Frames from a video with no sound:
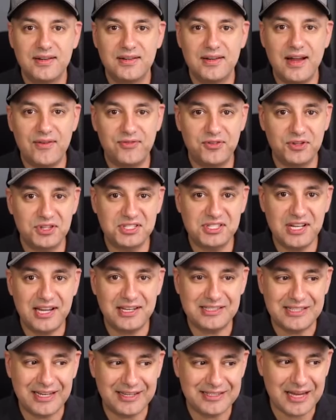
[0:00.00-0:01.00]
Now for this
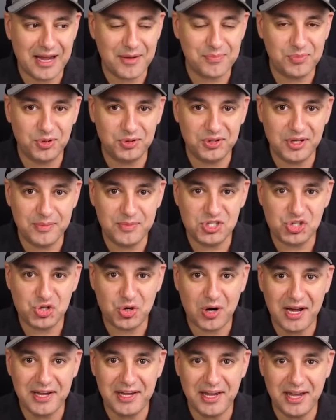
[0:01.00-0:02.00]
next example, let me
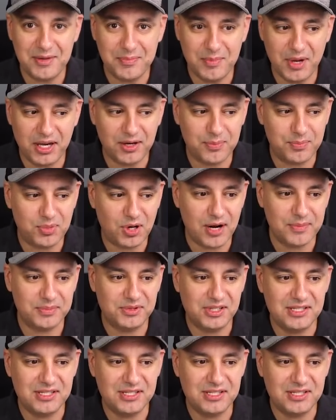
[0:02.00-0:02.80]
try a mega prompt.